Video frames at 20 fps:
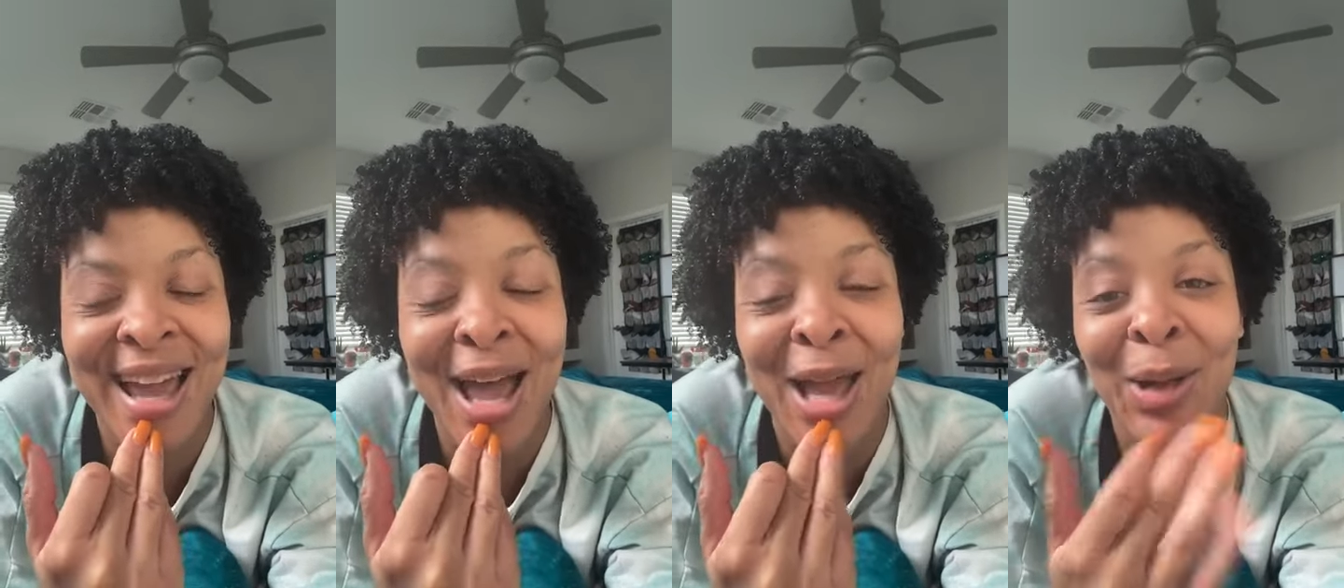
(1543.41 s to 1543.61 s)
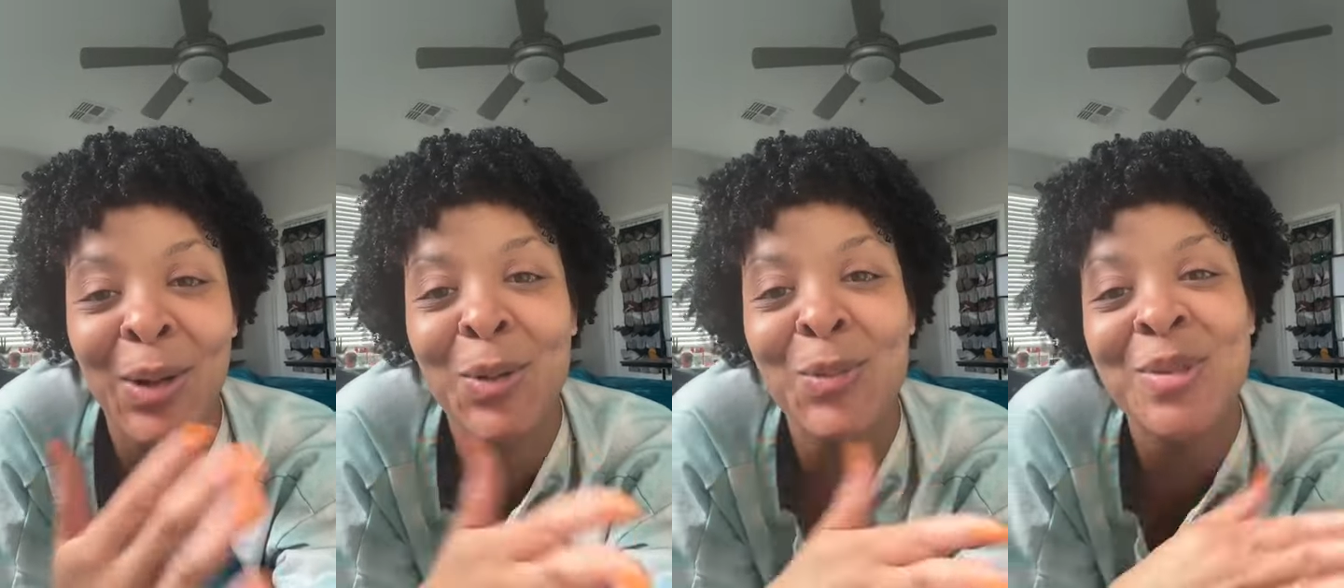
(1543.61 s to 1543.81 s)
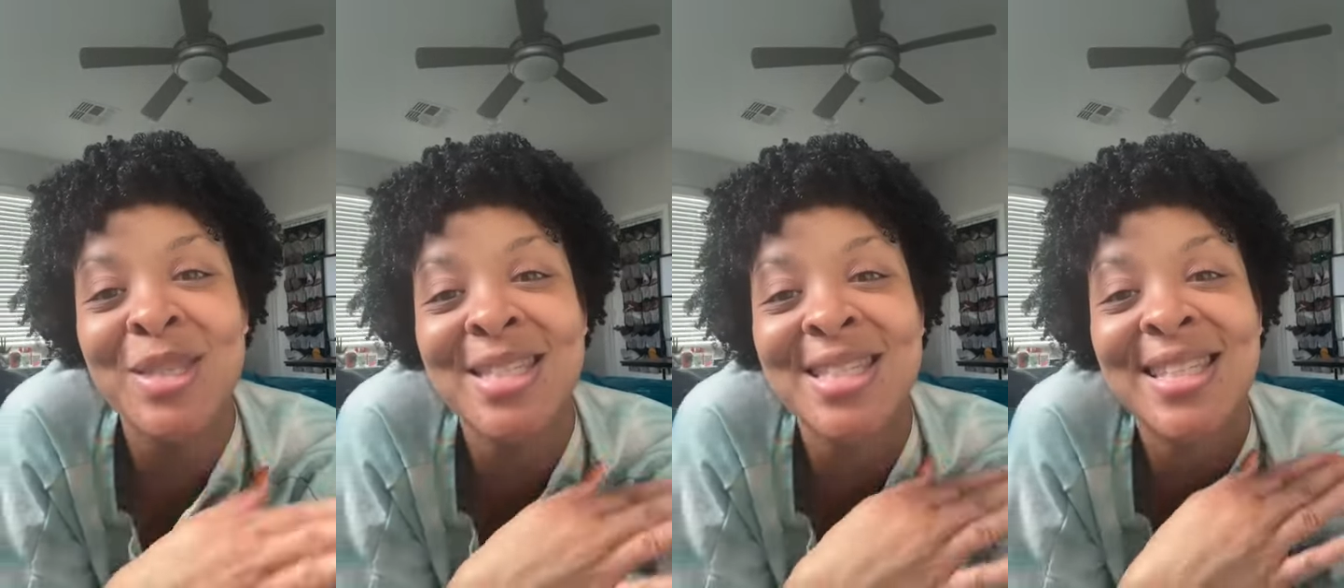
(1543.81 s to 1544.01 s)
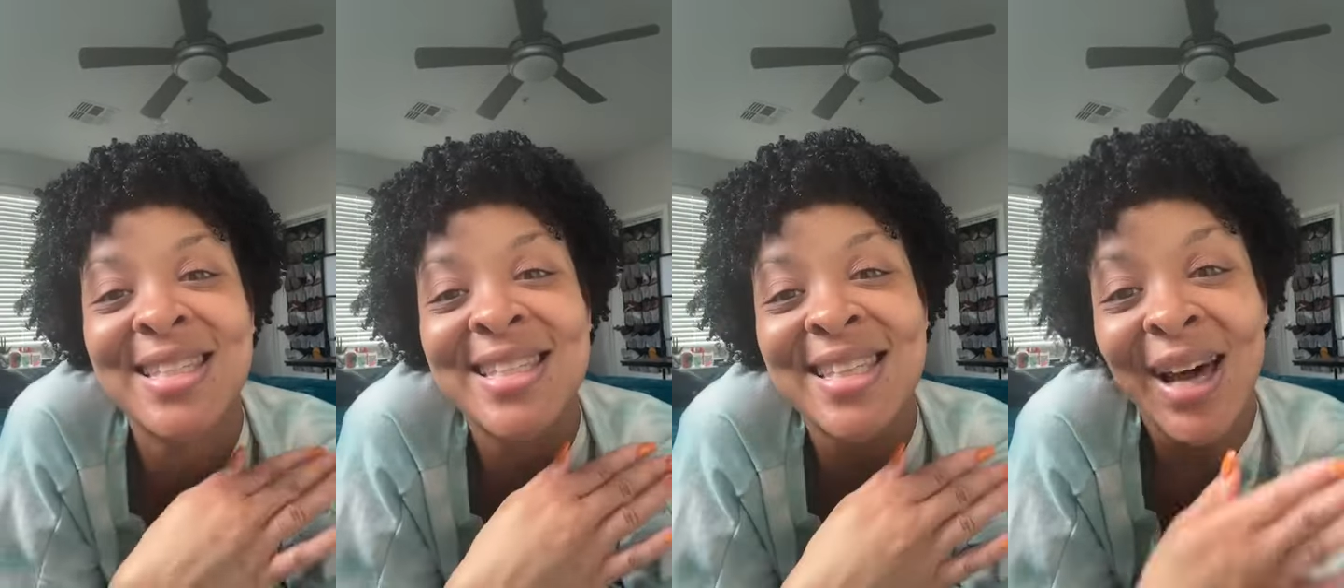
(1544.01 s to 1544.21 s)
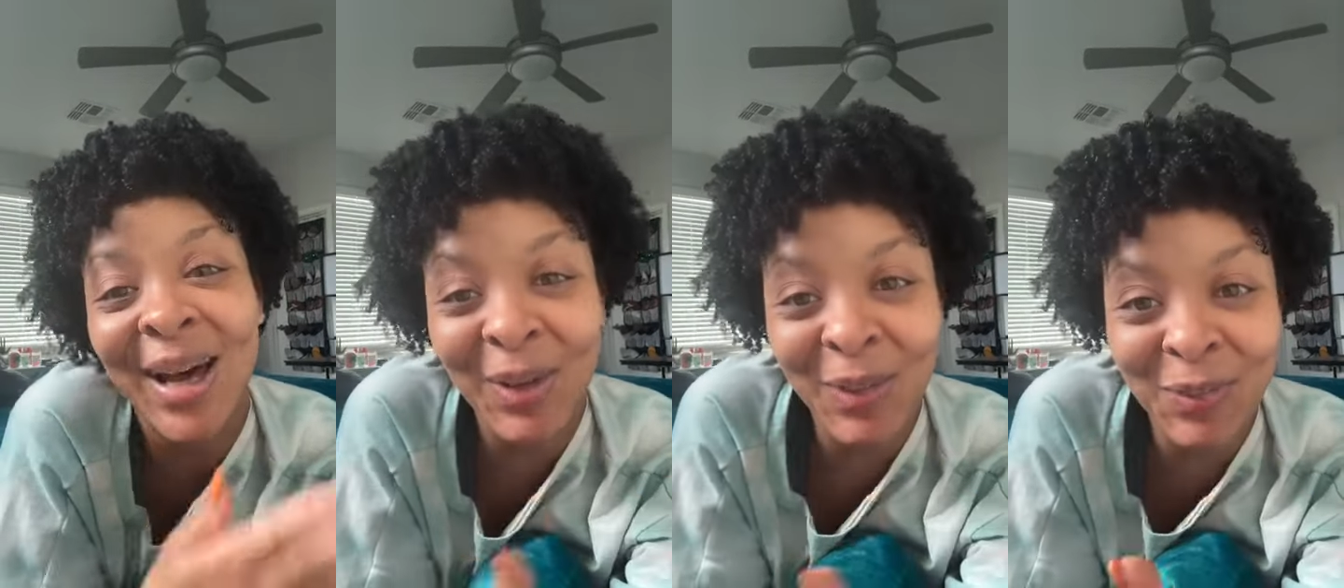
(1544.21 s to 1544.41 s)
I hope this is
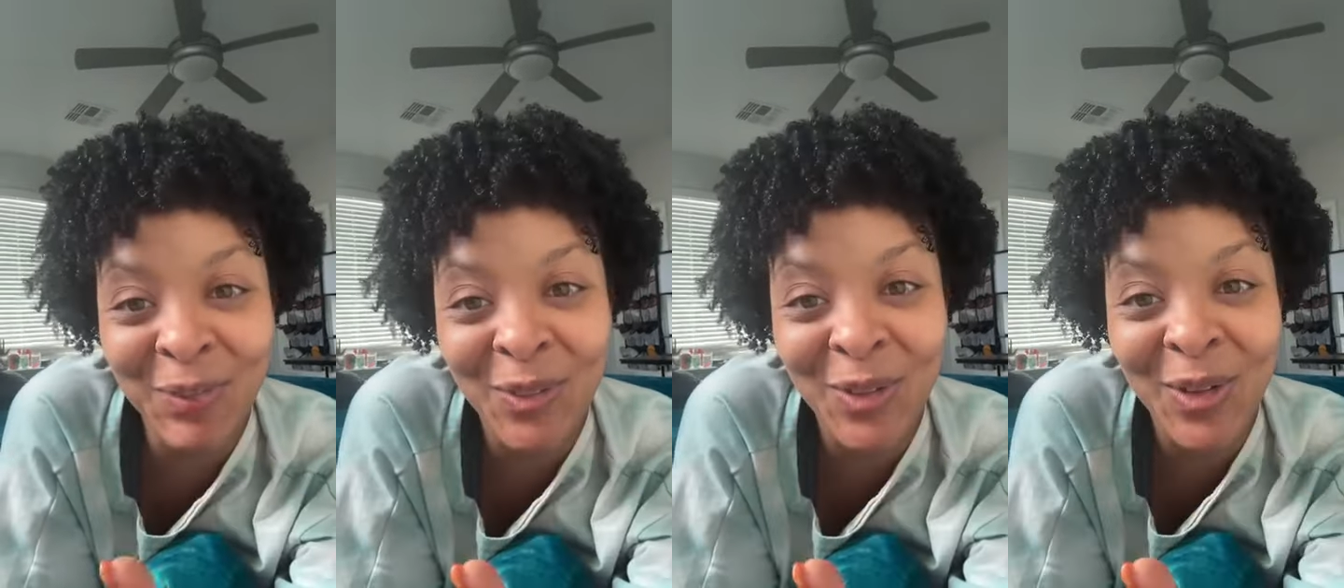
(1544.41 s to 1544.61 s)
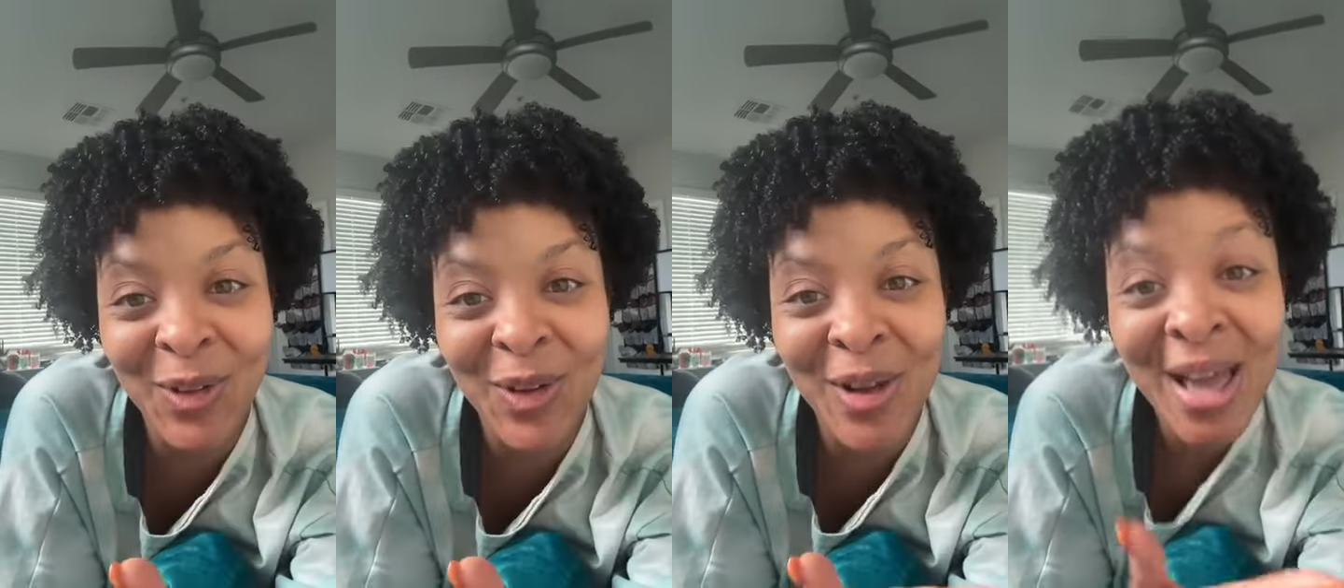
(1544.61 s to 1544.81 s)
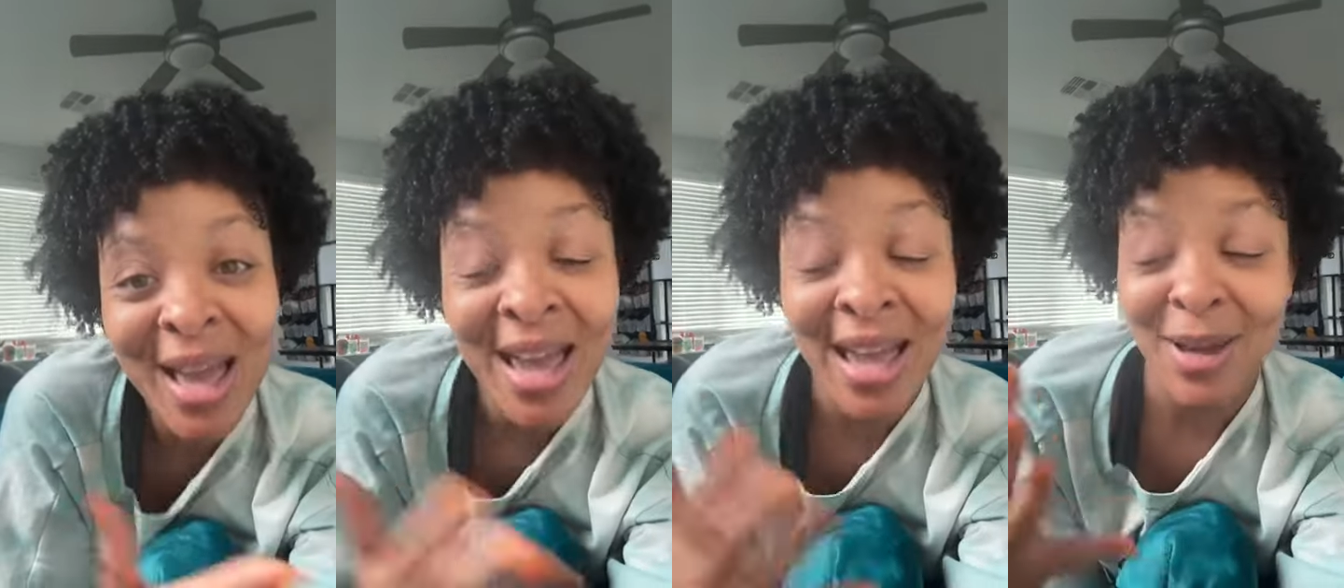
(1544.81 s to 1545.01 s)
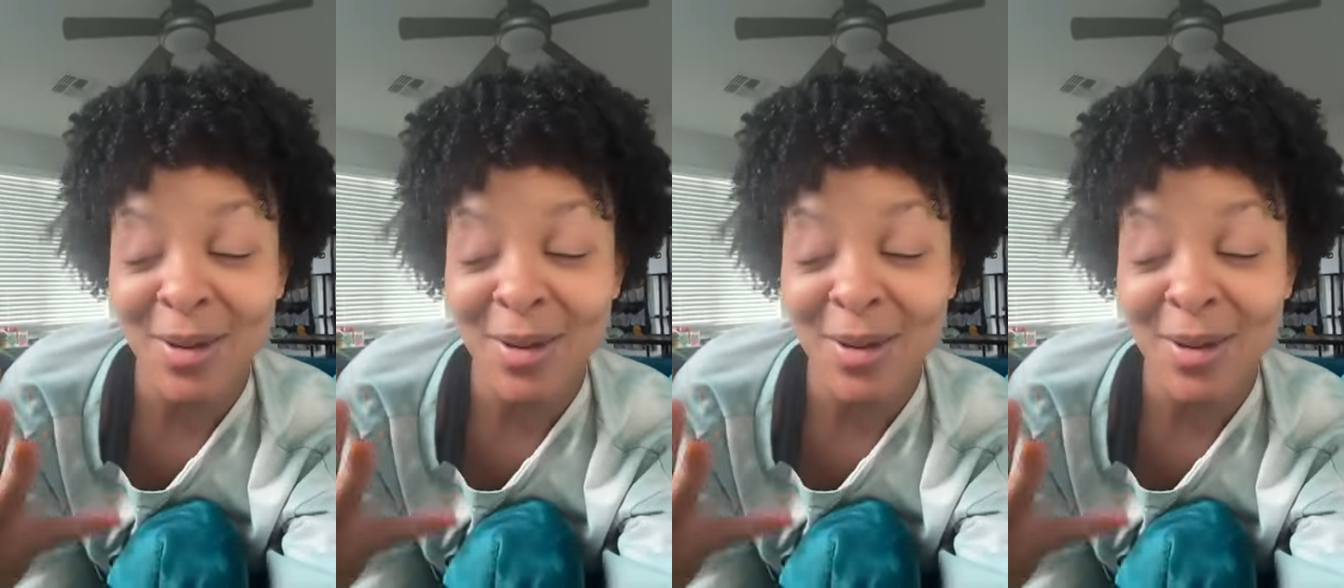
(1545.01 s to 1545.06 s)
helpful.